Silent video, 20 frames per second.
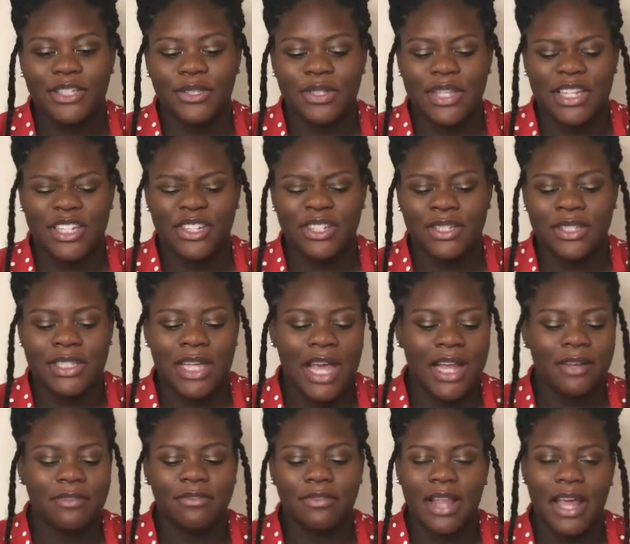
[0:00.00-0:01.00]
So that's just
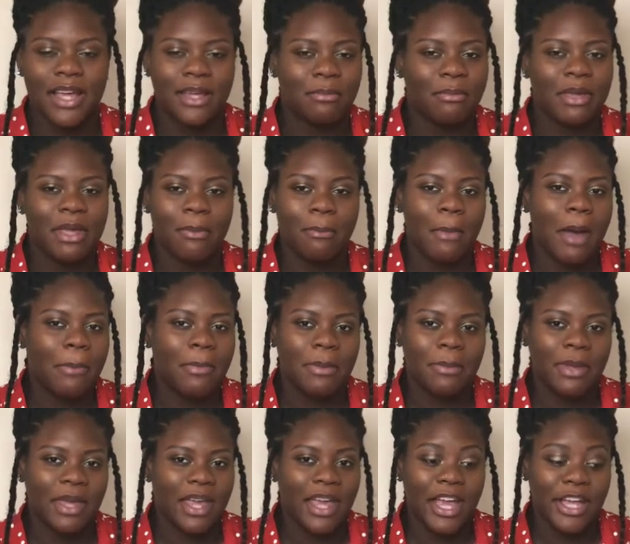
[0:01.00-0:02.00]
kind of like me, mommy
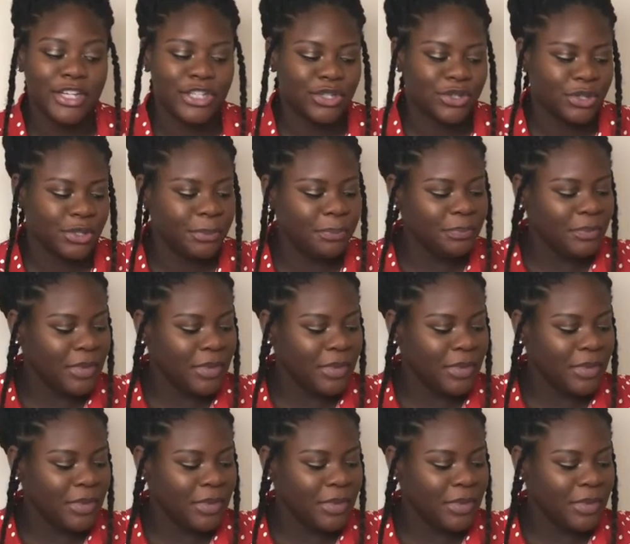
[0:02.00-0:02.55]
being extra.